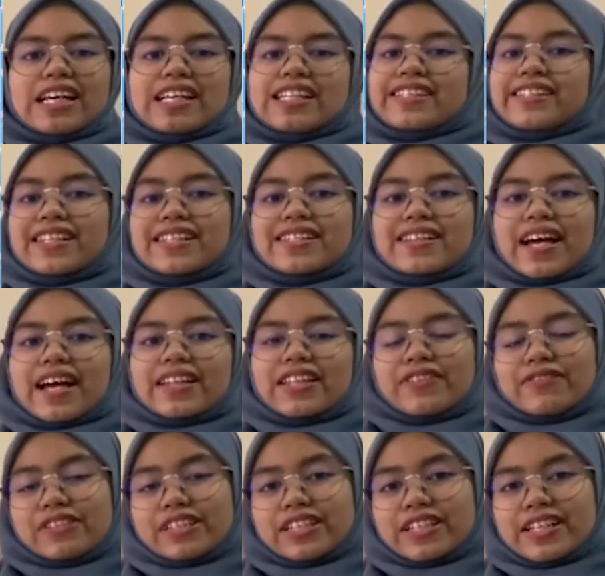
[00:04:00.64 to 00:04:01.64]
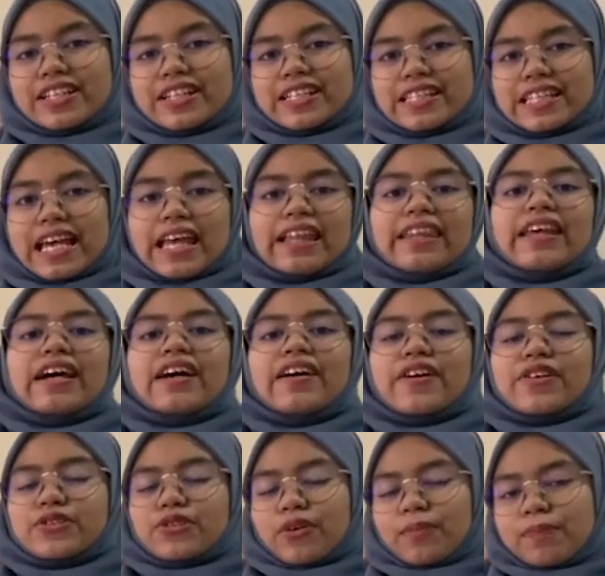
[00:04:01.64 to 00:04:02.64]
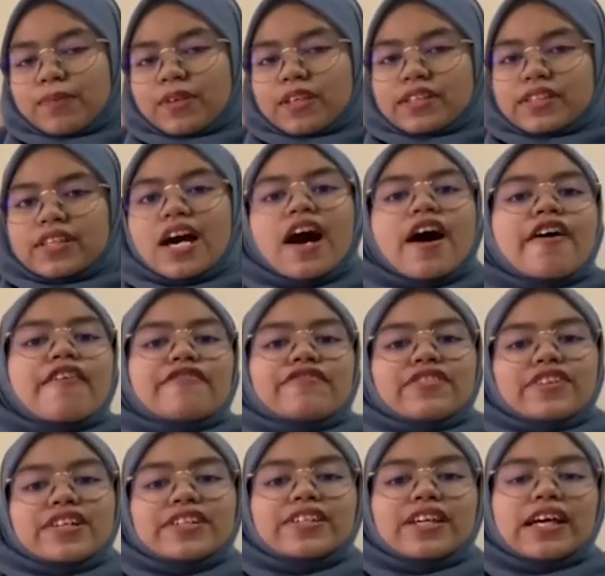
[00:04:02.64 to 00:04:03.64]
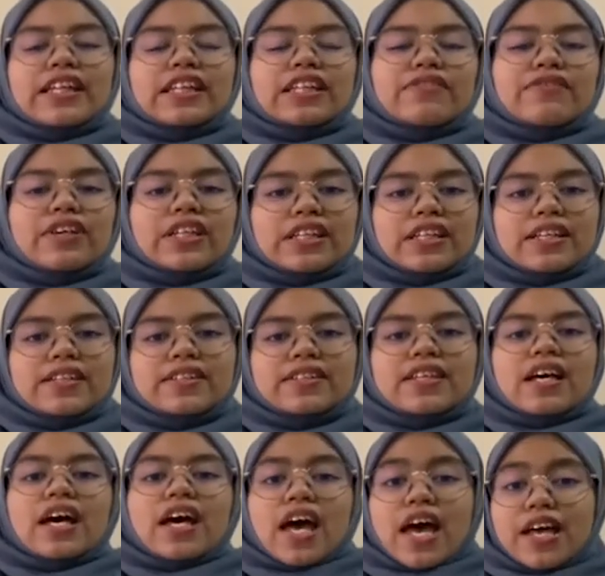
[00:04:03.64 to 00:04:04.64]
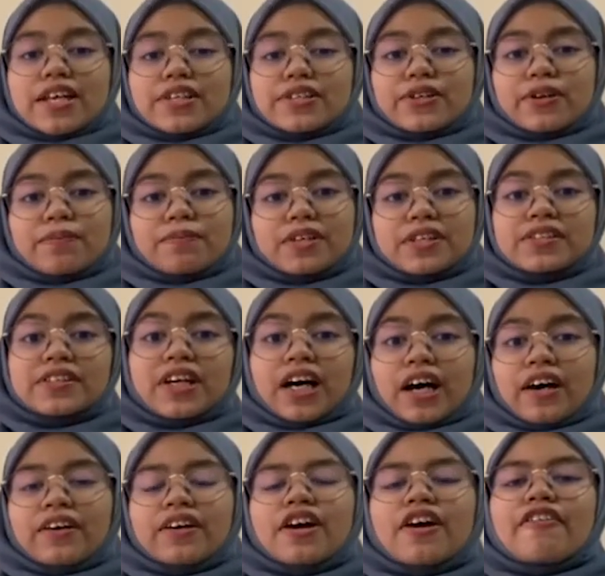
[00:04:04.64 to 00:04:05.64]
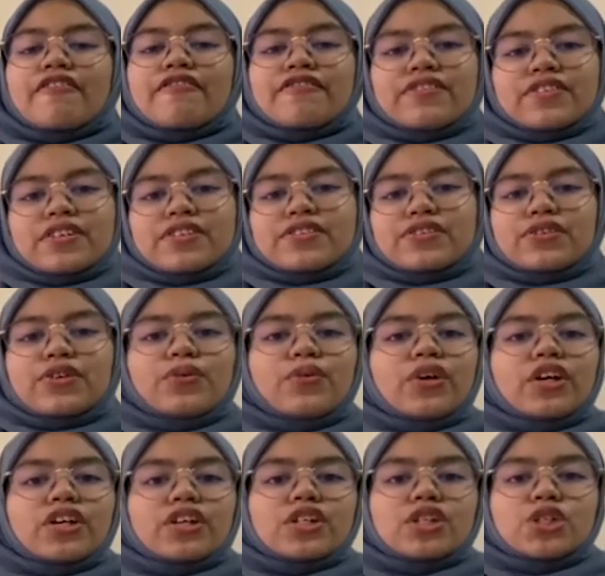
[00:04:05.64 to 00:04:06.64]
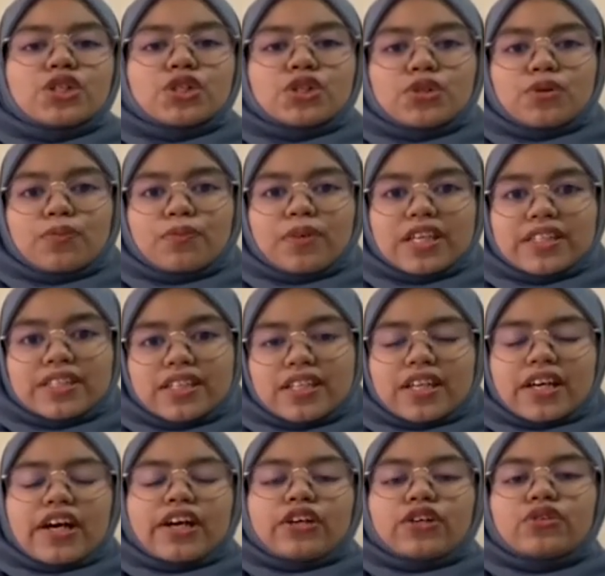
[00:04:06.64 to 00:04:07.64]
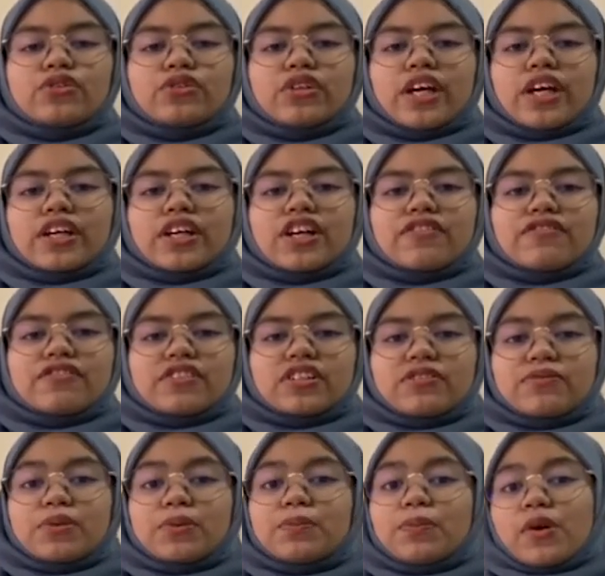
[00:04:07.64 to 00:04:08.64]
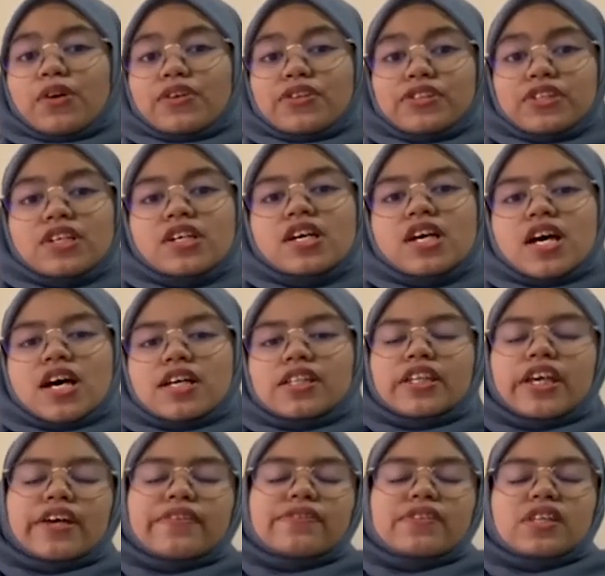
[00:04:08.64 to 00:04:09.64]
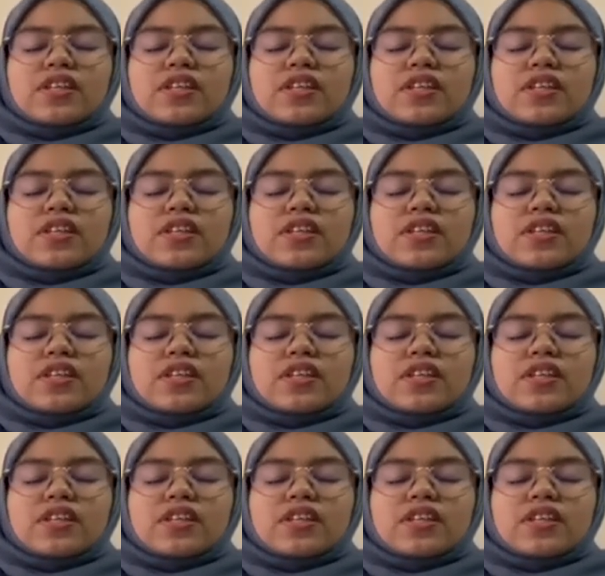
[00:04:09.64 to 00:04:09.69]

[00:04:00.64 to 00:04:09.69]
6 activities and their SOPs. First activities, SOPs are: first, the worker should maintain a good and comfortable posture. The